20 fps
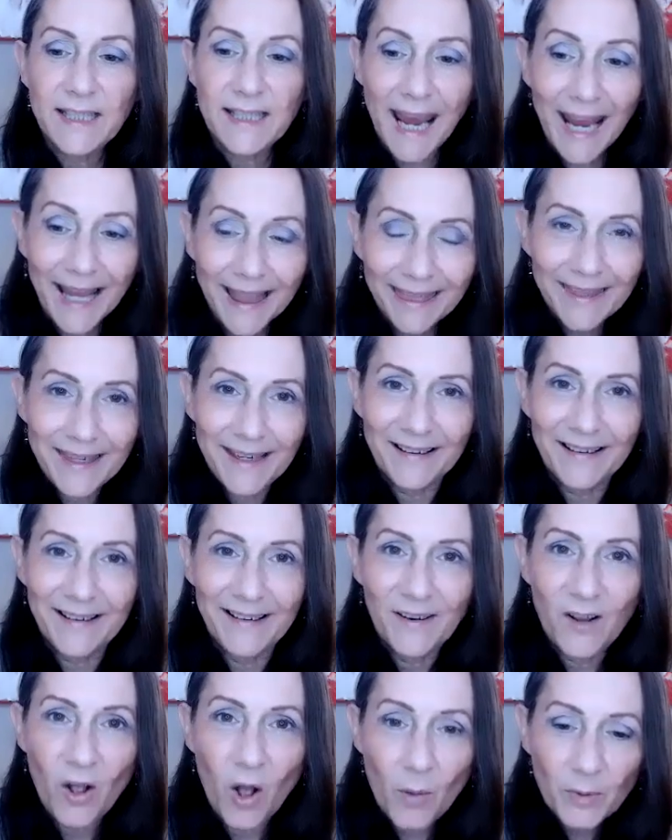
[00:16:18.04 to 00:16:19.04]
get
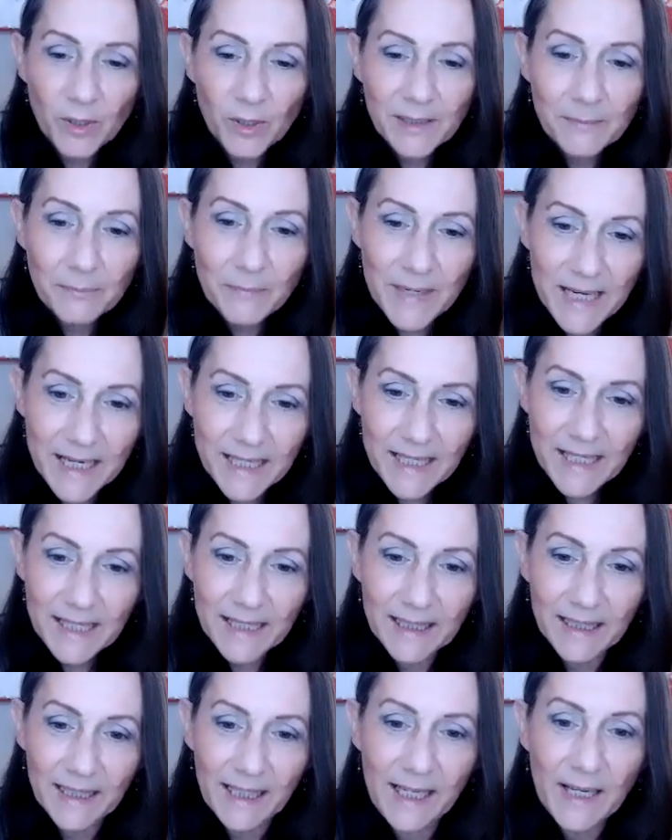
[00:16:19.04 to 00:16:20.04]
there almost
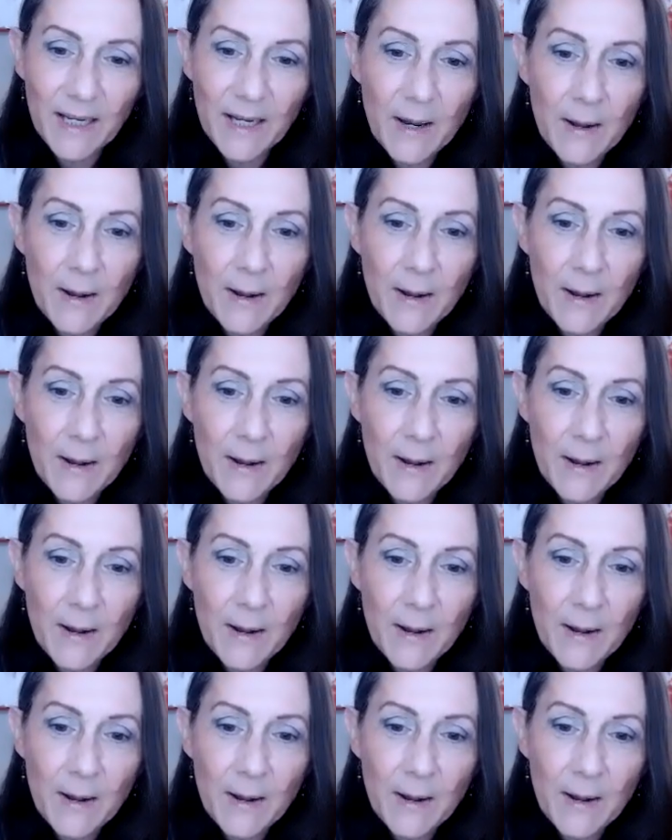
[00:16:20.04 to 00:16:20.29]
immediately.